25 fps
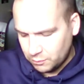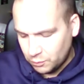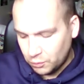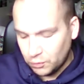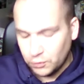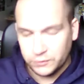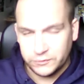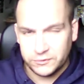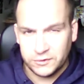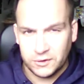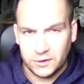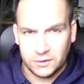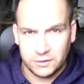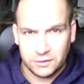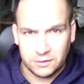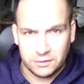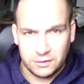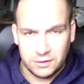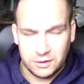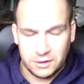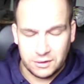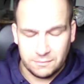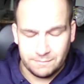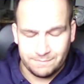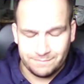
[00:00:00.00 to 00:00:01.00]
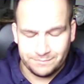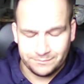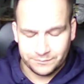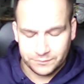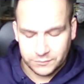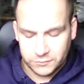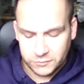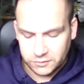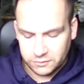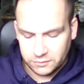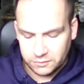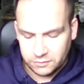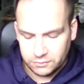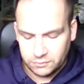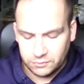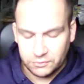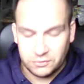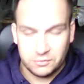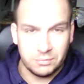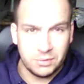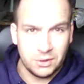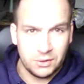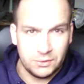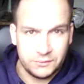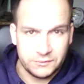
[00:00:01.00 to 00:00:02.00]
Warthog
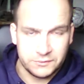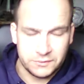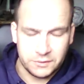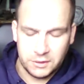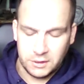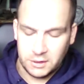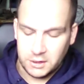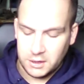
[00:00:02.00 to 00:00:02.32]
Thunderbolt.